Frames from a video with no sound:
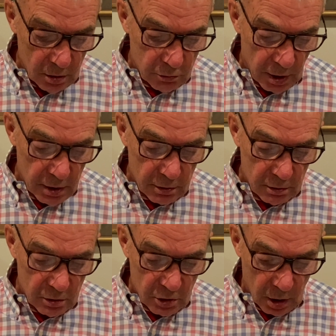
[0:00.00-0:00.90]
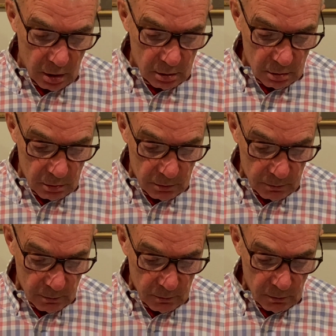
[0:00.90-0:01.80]
greater than John's.
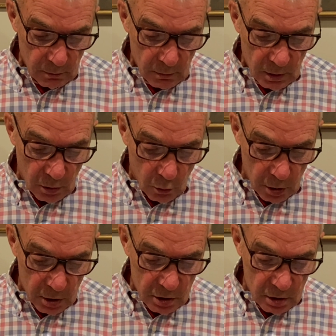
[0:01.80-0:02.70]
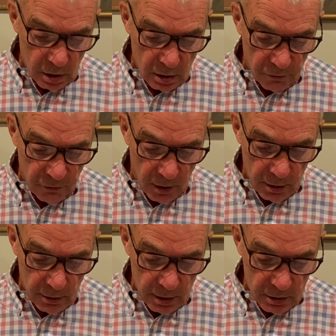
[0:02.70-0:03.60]
The works that the
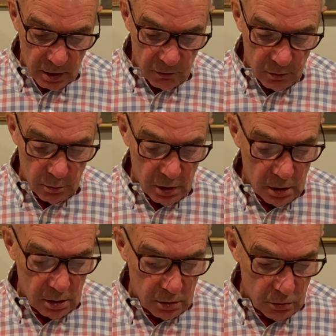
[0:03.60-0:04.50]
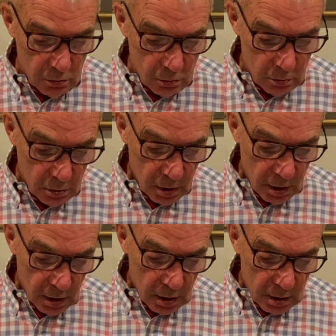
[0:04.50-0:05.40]
Father has given me to do
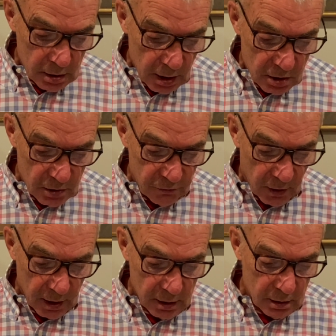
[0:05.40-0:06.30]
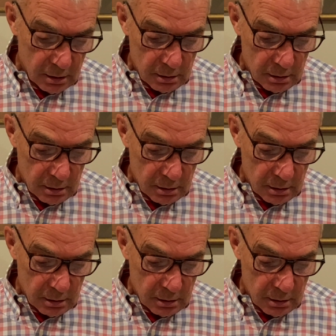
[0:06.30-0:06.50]
testify